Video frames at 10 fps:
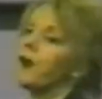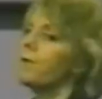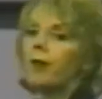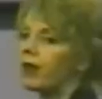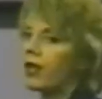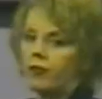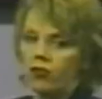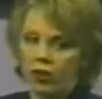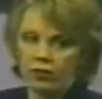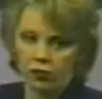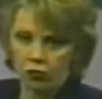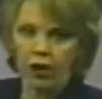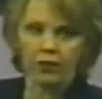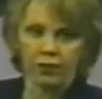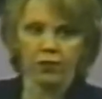of them believe in Jesus
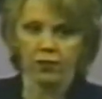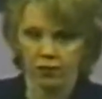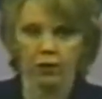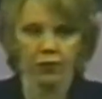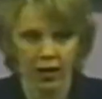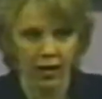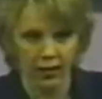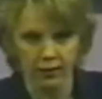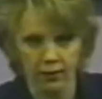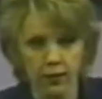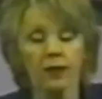Christ as the Son of God.